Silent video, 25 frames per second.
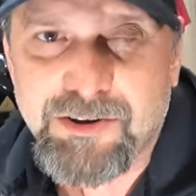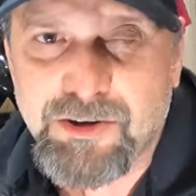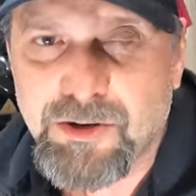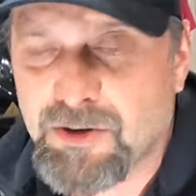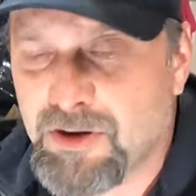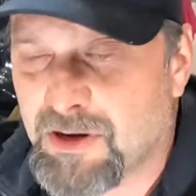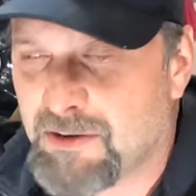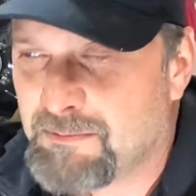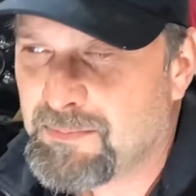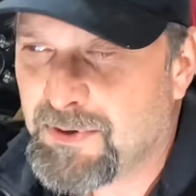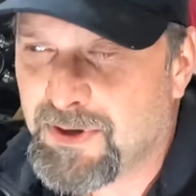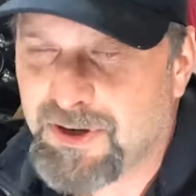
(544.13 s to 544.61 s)
You
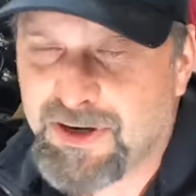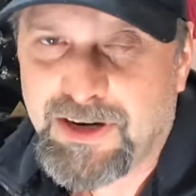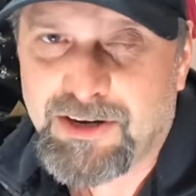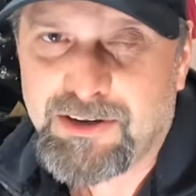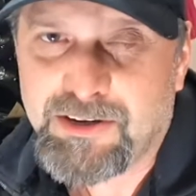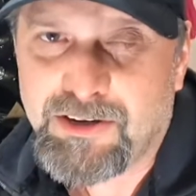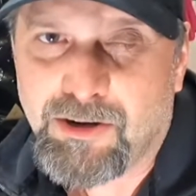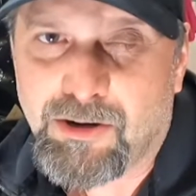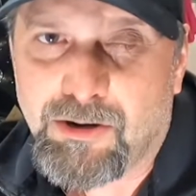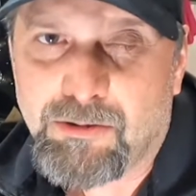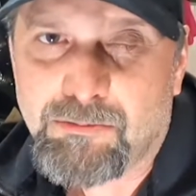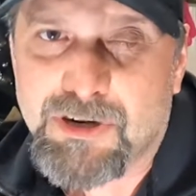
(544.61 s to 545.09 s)
can put in
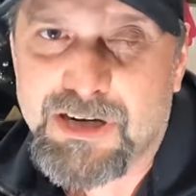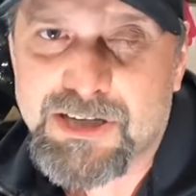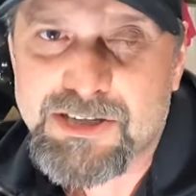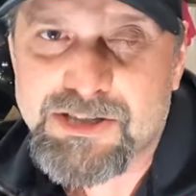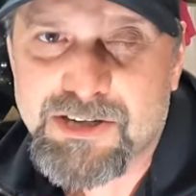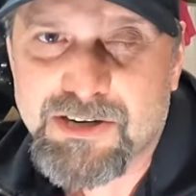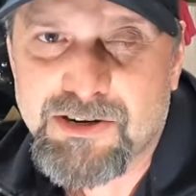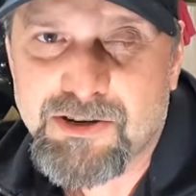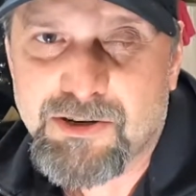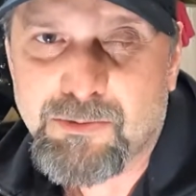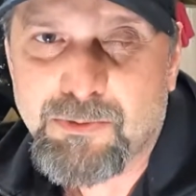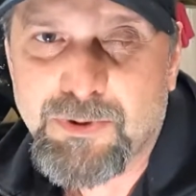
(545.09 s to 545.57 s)
your
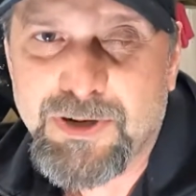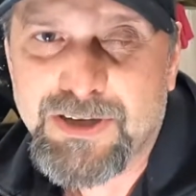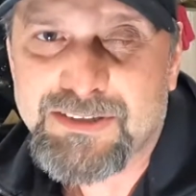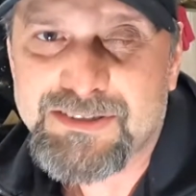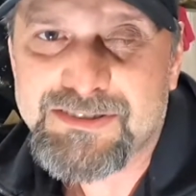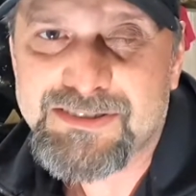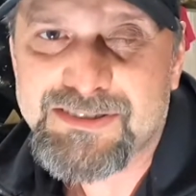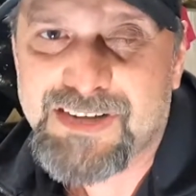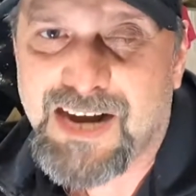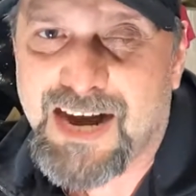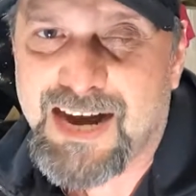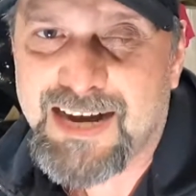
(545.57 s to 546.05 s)
original wheel
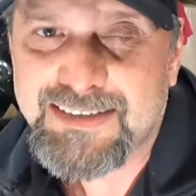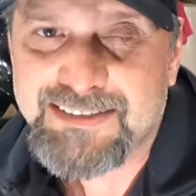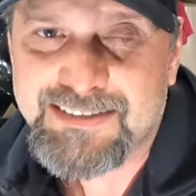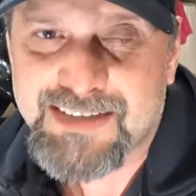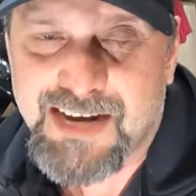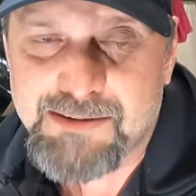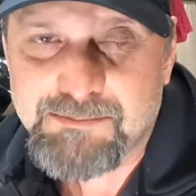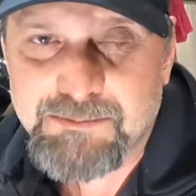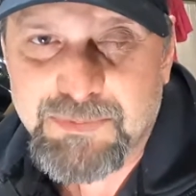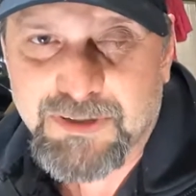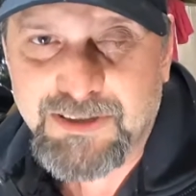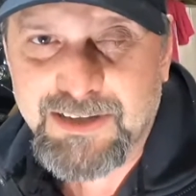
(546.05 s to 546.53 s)
size.
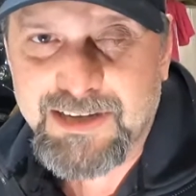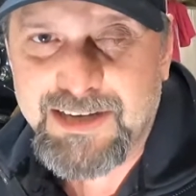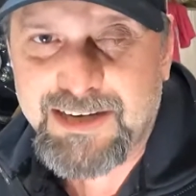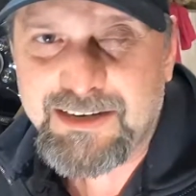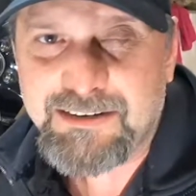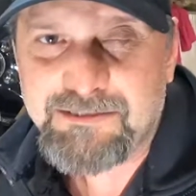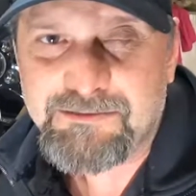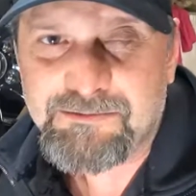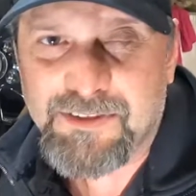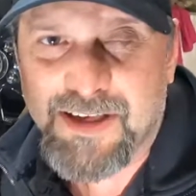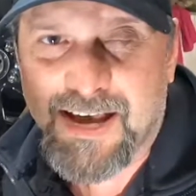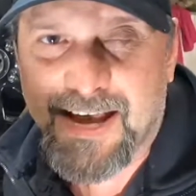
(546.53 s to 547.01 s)
I
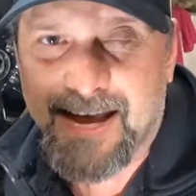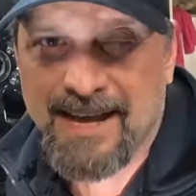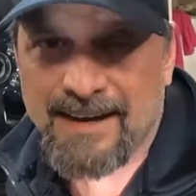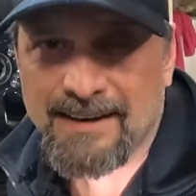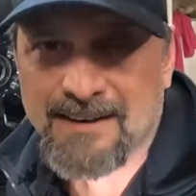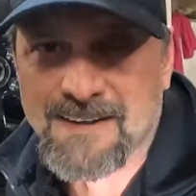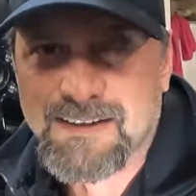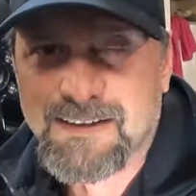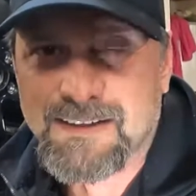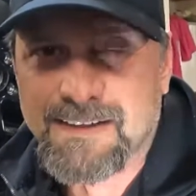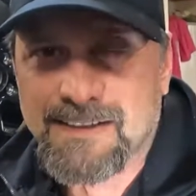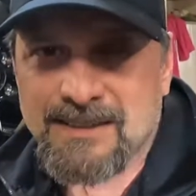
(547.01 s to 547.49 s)
believe that